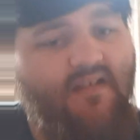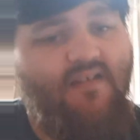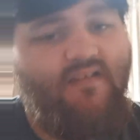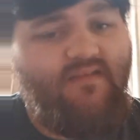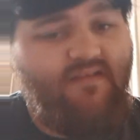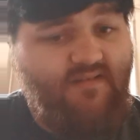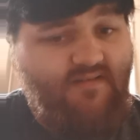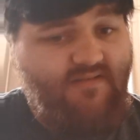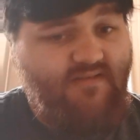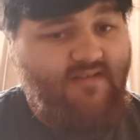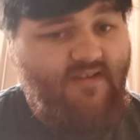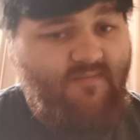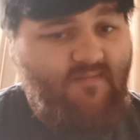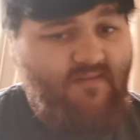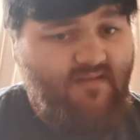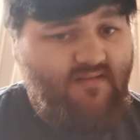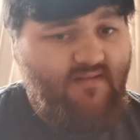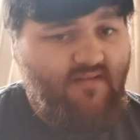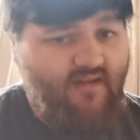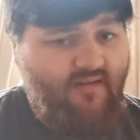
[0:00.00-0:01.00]
that you should give it
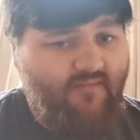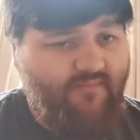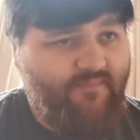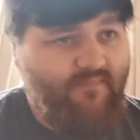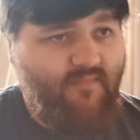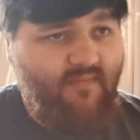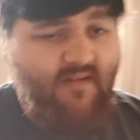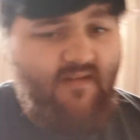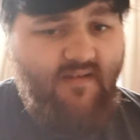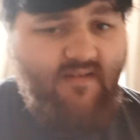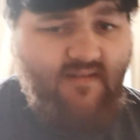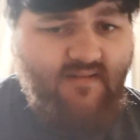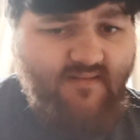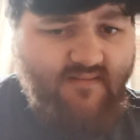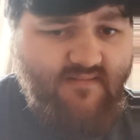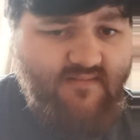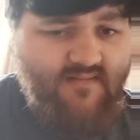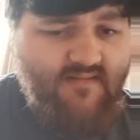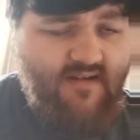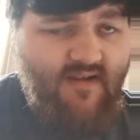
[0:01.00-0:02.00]
a go
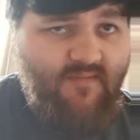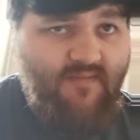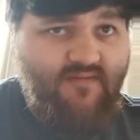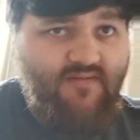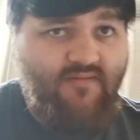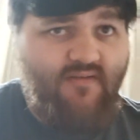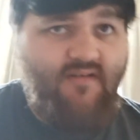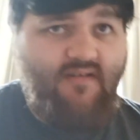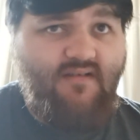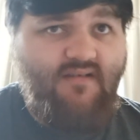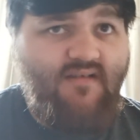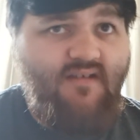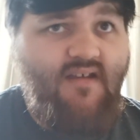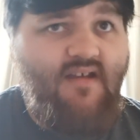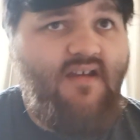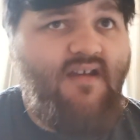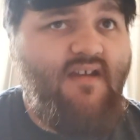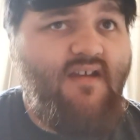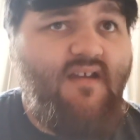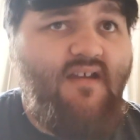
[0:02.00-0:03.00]
and give it a try,
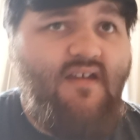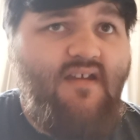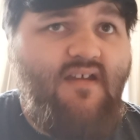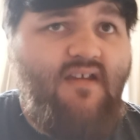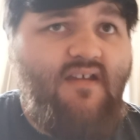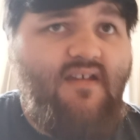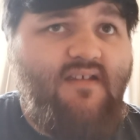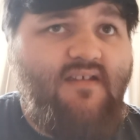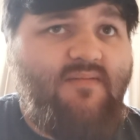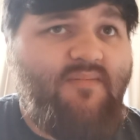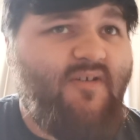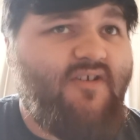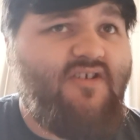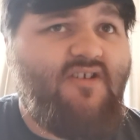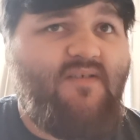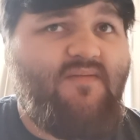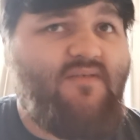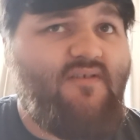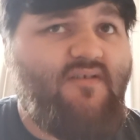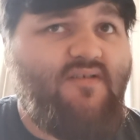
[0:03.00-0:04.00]

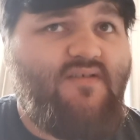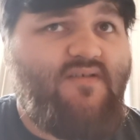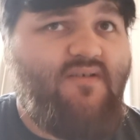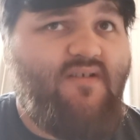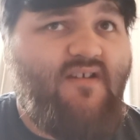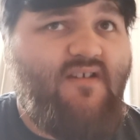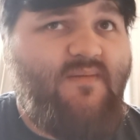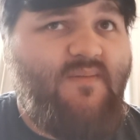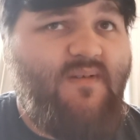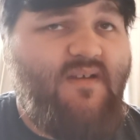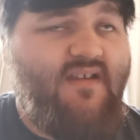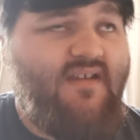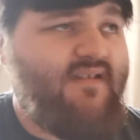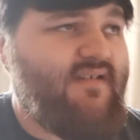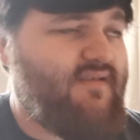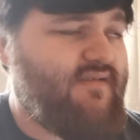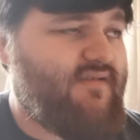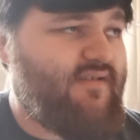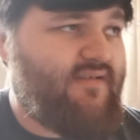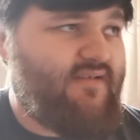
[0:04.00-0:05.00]
especially if you're into your anime,
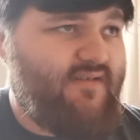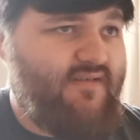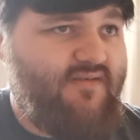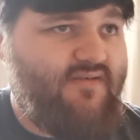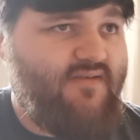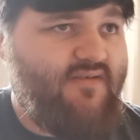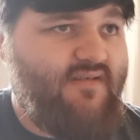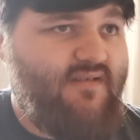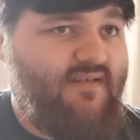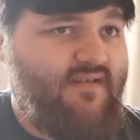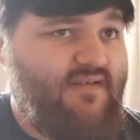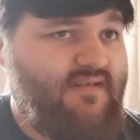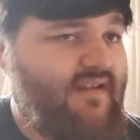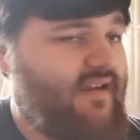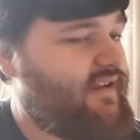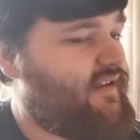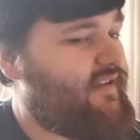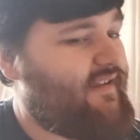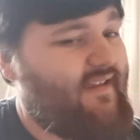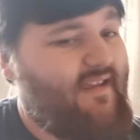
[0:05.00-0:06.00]
because you'll enjoy this
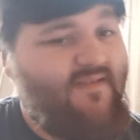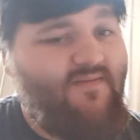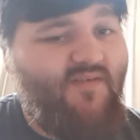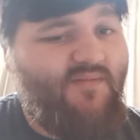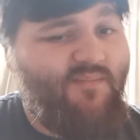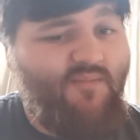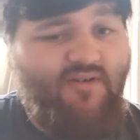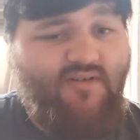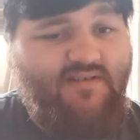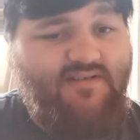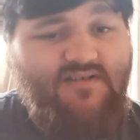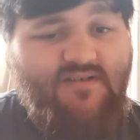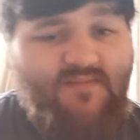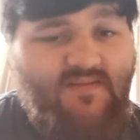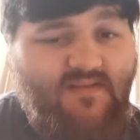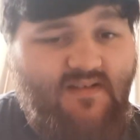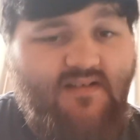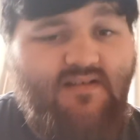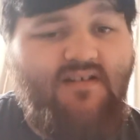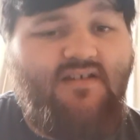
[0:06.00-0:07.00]
even more so if
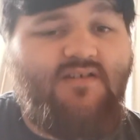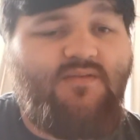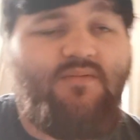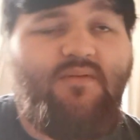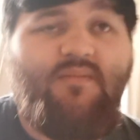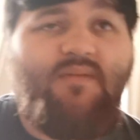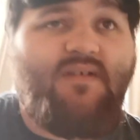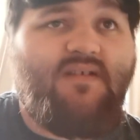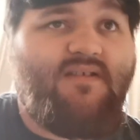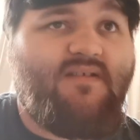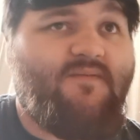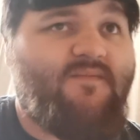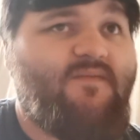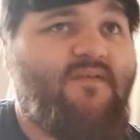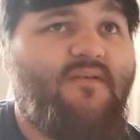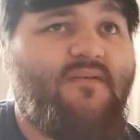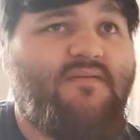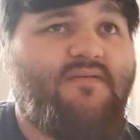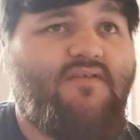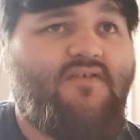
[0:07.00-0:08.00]
you like Digimon, because it's a
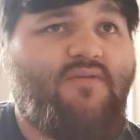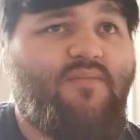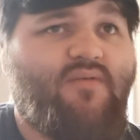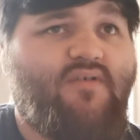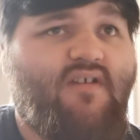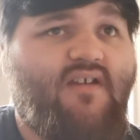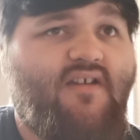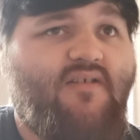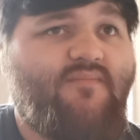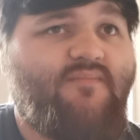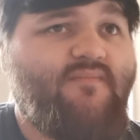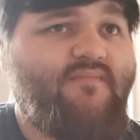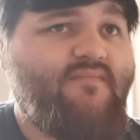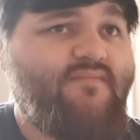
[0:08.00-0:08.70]
very enjoyable game.